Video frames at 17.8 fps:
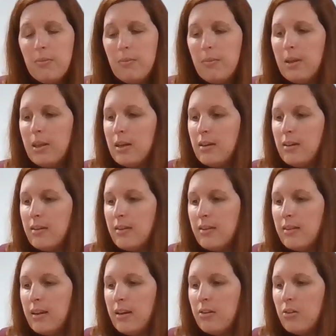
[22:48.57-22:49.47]

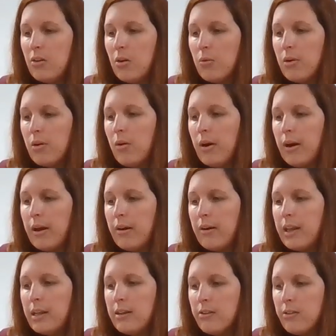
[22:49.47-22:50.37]
because they don't
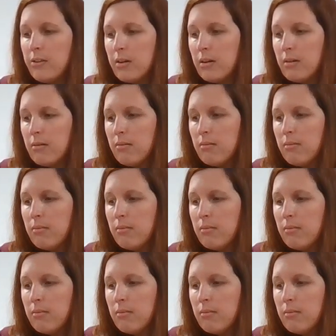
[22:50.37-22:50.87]
require an answer.